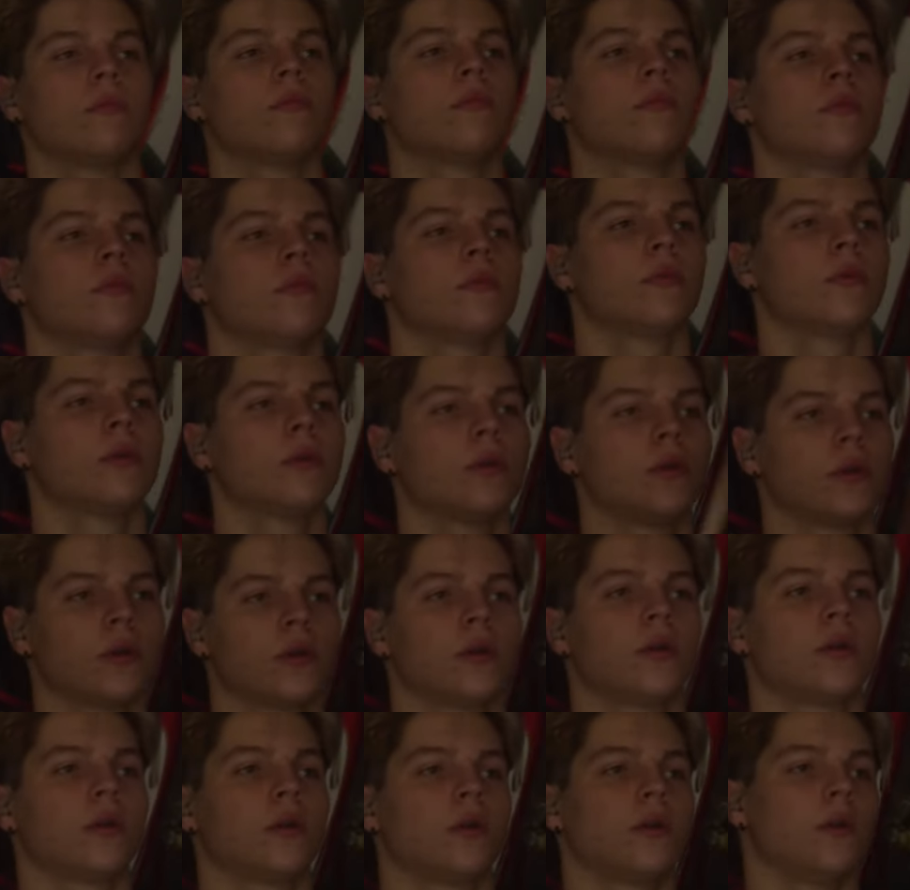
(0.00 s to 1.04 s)
and we were just
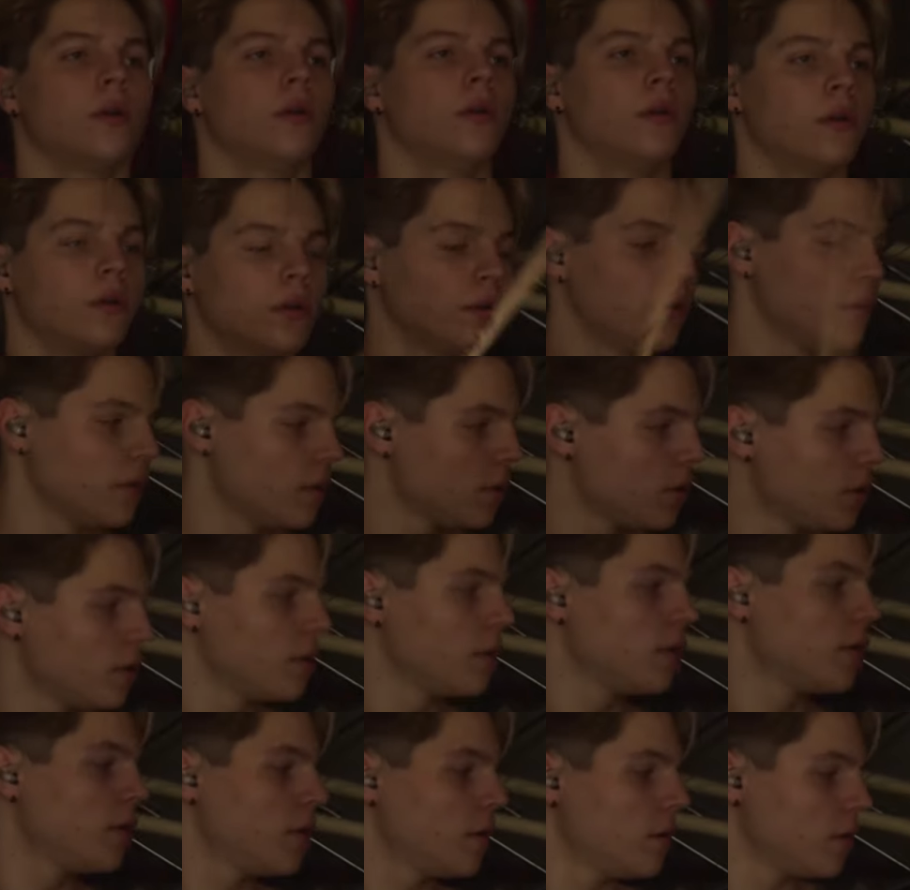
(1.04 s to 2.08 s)
trying to get like sounds out and
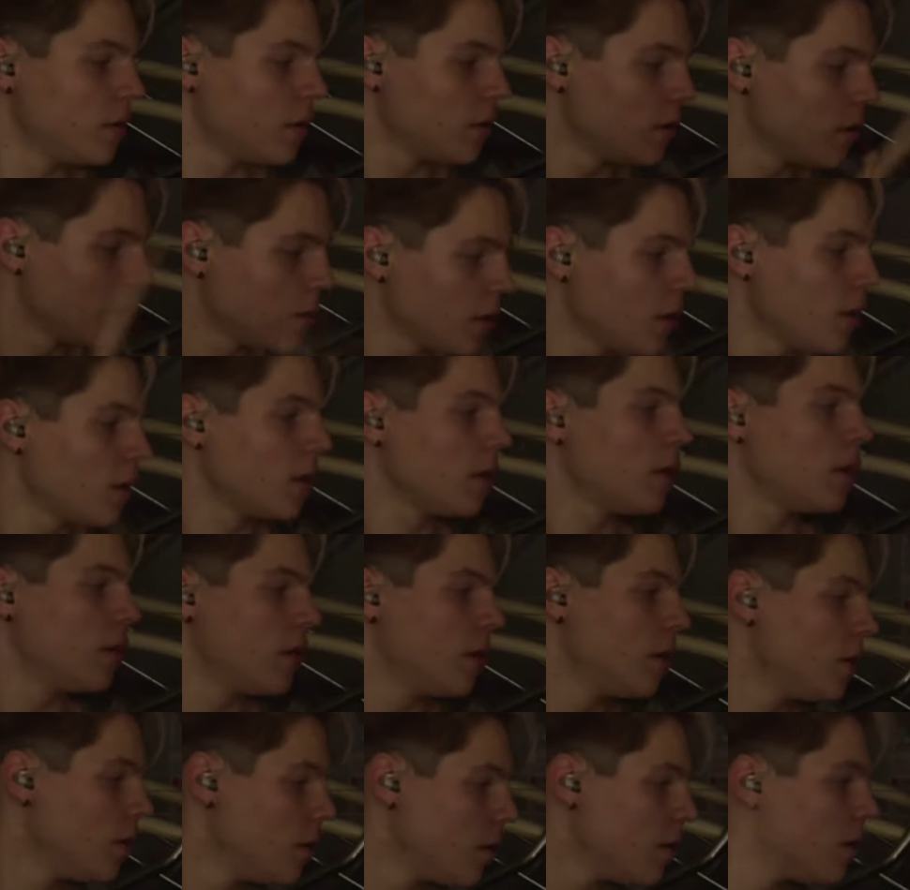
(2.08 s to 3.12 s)
things like that. And it was it was
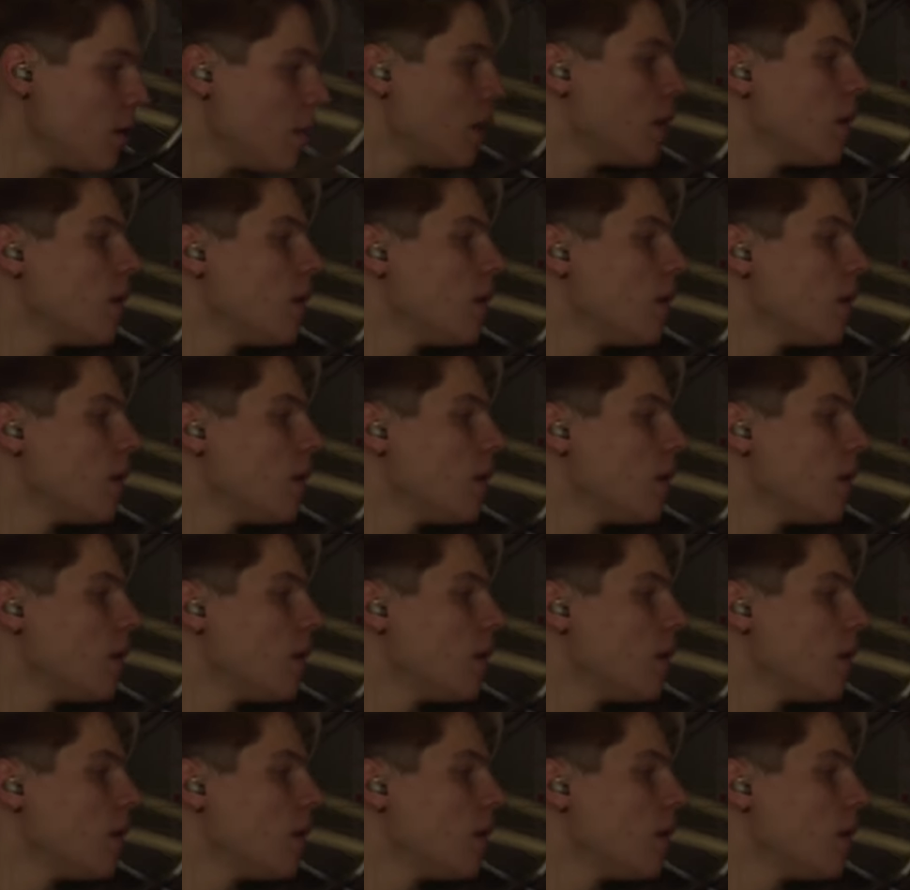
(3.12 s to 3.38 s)
it was it